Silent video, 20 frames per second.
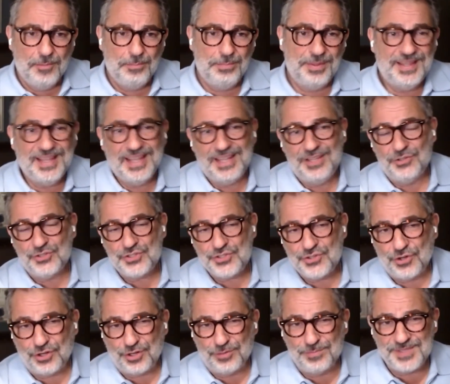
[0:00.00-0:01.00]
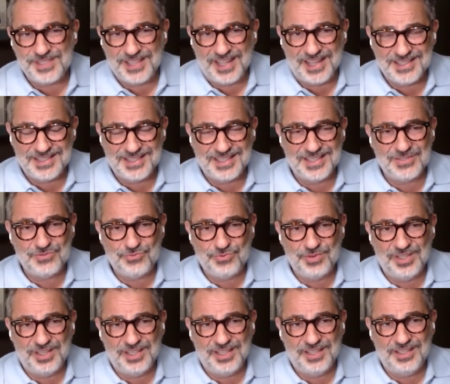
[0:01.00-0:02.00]
But then your circumstances
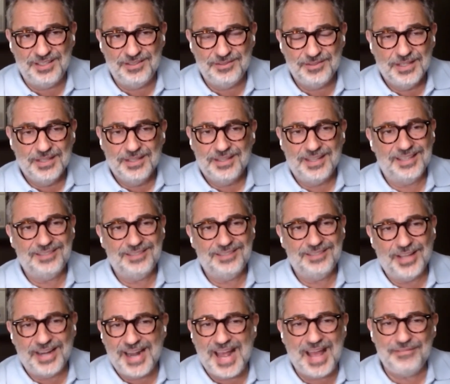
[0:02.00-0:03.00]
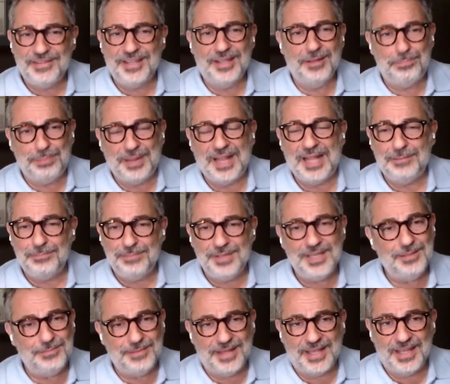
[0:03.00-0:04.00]
really, like not having a plan
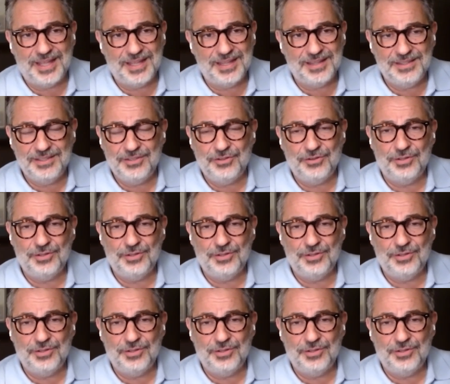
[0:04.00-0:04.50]
B, man.